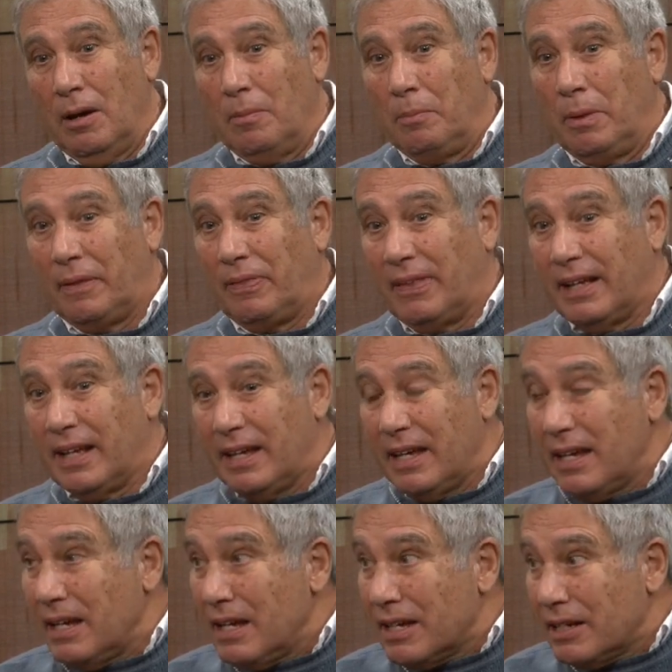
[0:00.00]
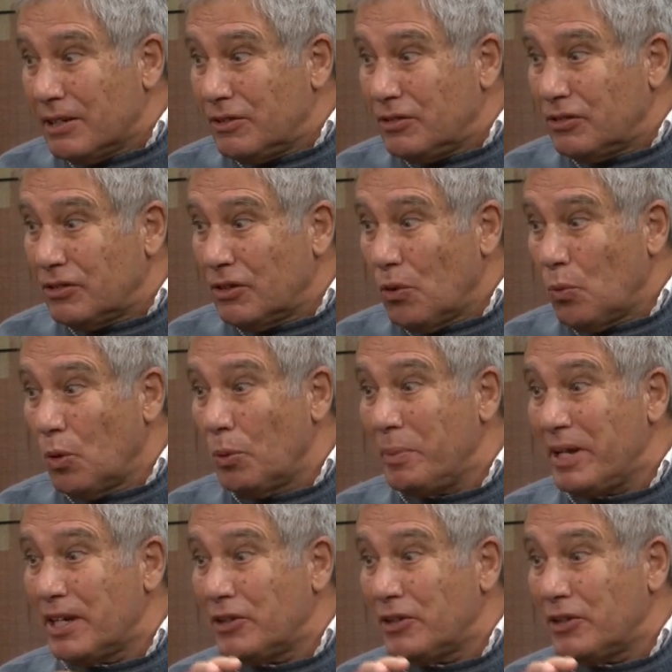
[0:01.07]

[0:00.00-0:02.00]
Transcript: but the kids will be